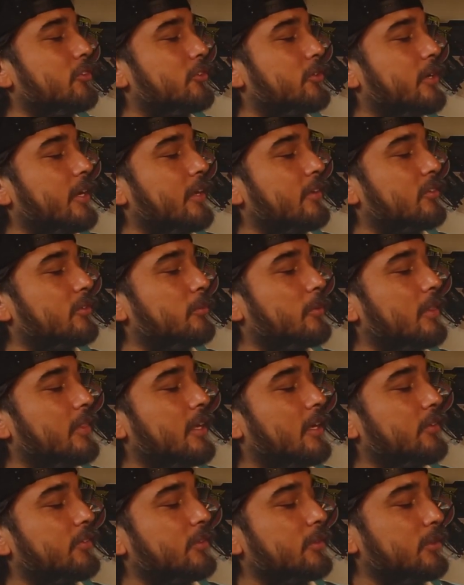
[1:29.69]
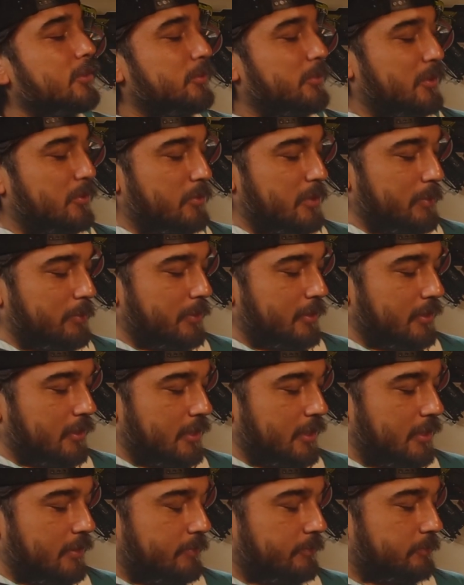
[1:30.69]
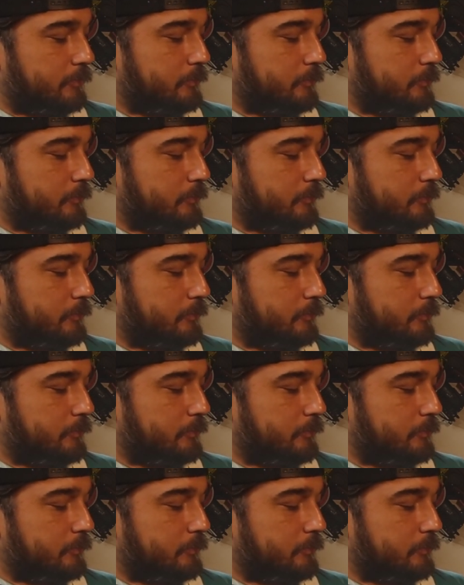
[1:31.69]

Trace 1000 lumen weapon light,